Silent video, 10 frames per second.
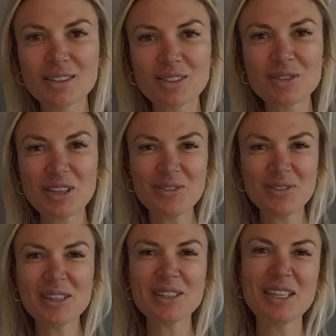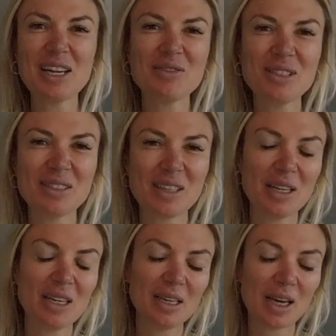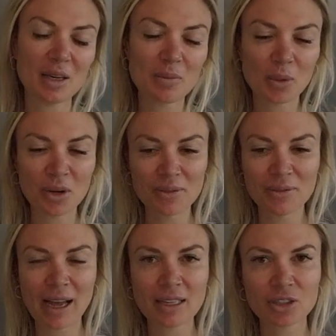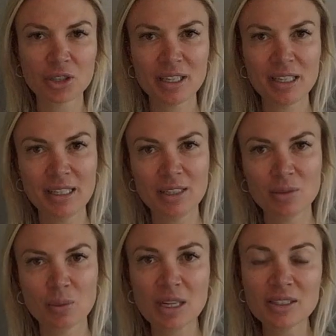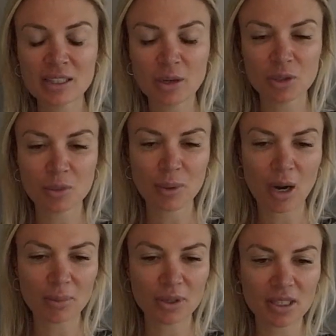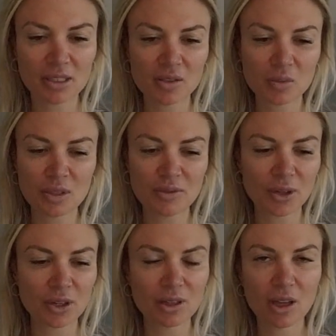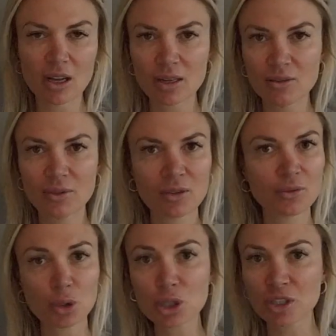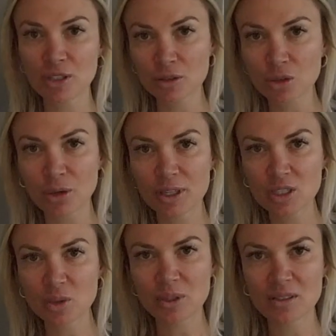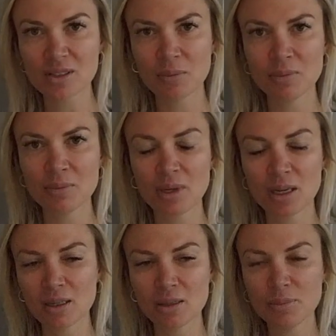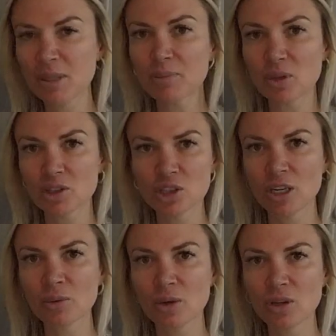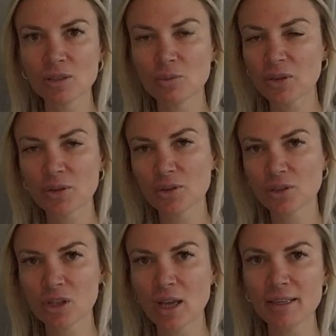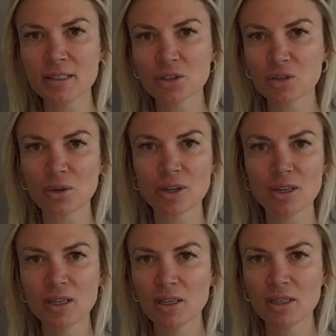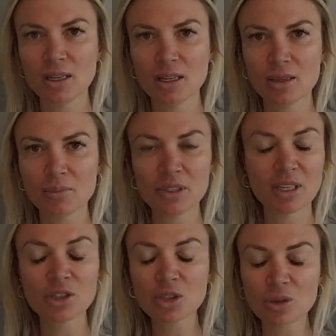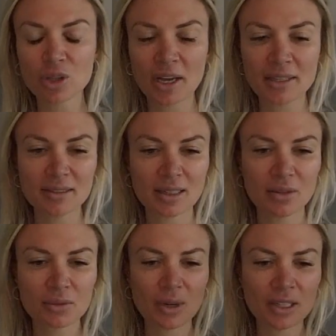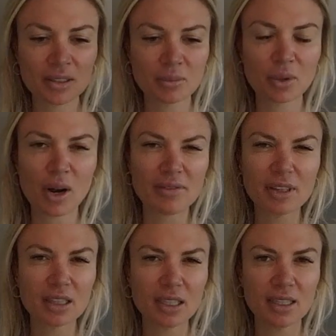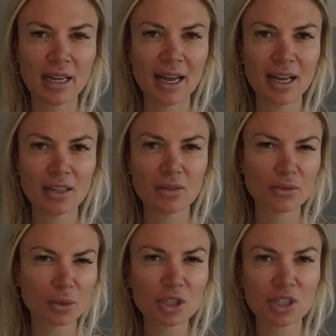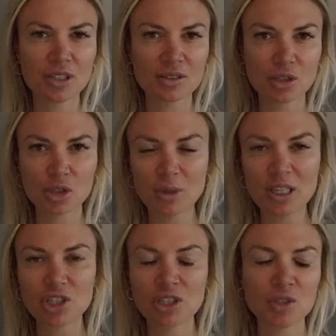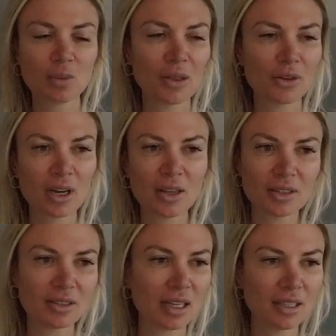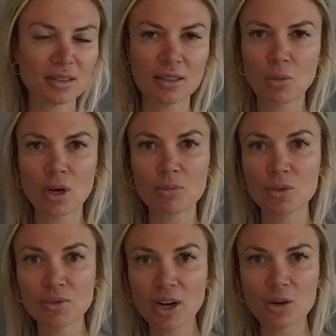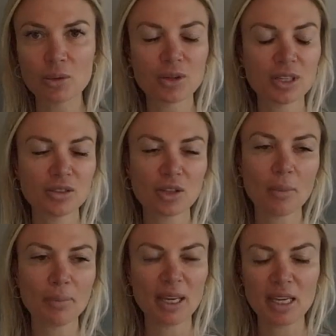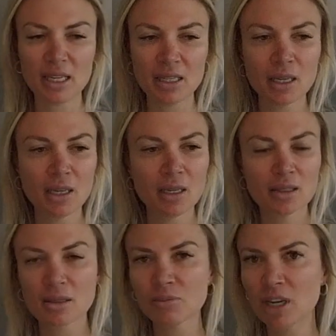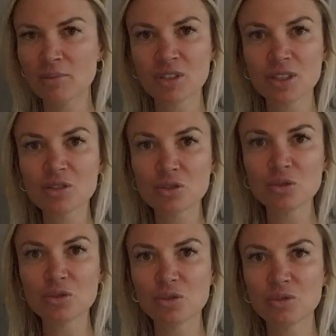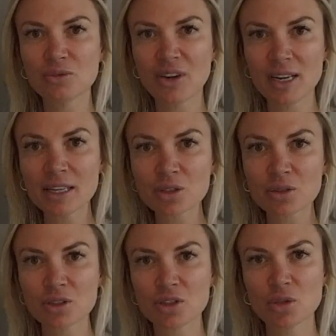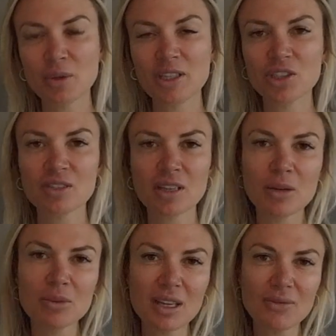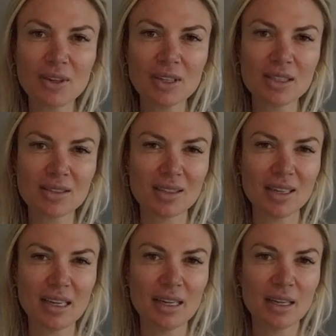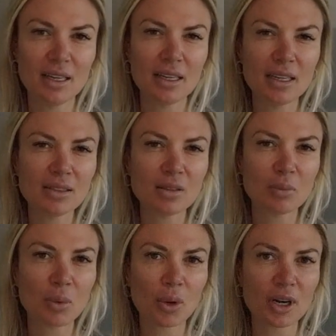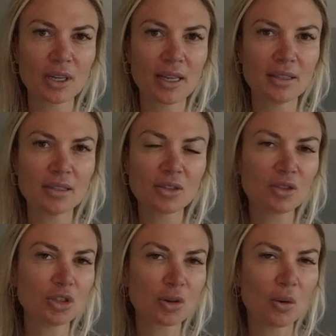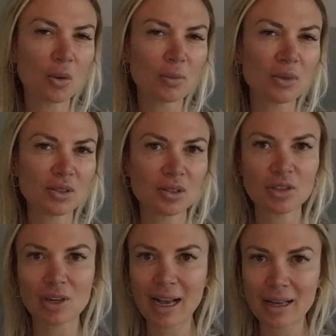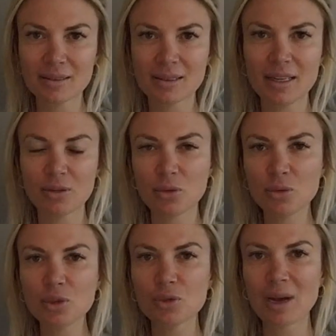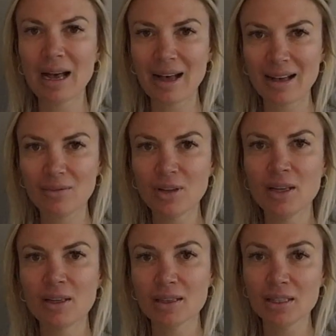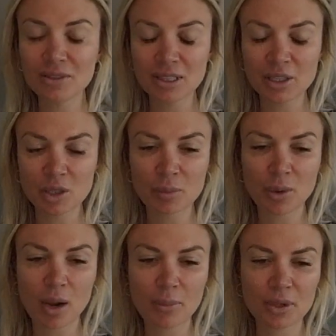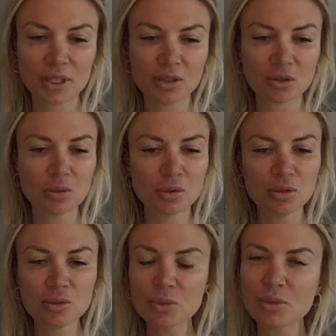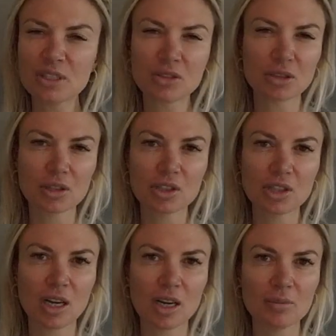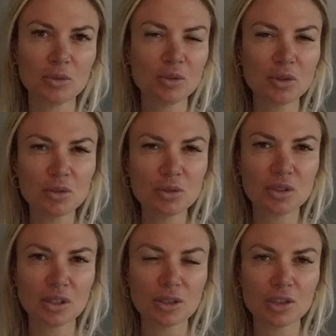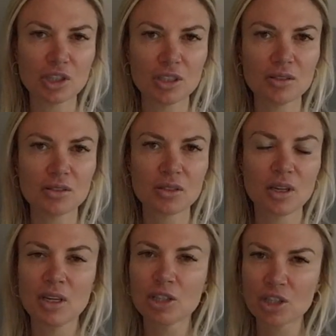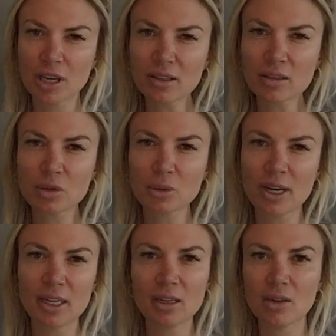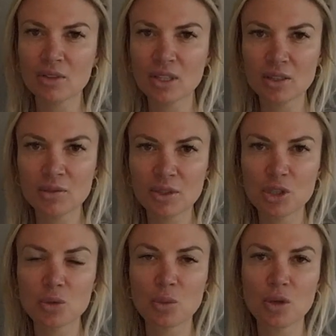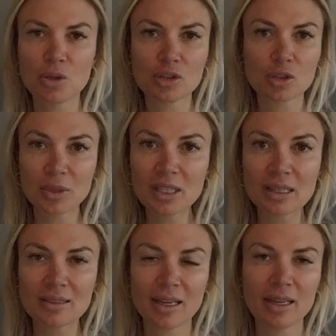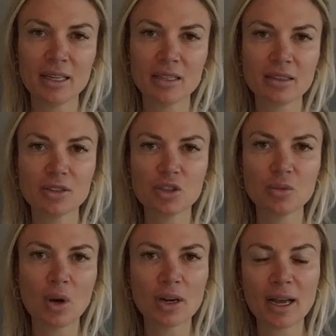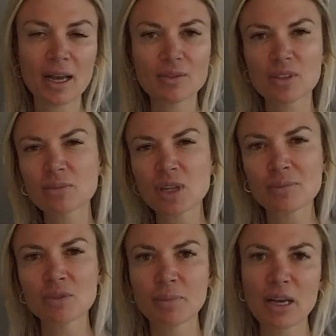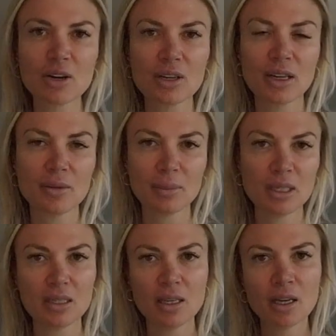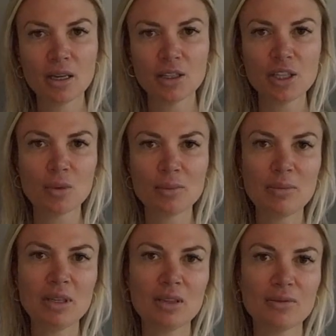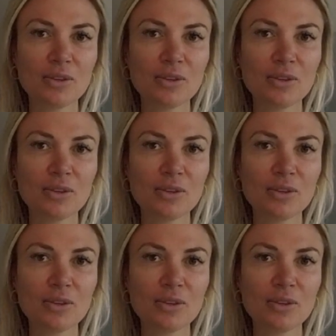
So definitely, I would say an important factor in renting out your property, because we've heard a lot of unfortunate stories with some people in general, and whether they're clients or potential clients that have rented privately and had unfortunate situations, whether or not the tenant didn't want to move out or they stopped paying. Sometimes it is due to financial situations. I would definitely say it is important. Like, this is your home, this is your asset, who you have living in your property. So do the research, do the due diligence, check the credit of the individual, screen the tenant, because you want to have, sometimes better to be, maybe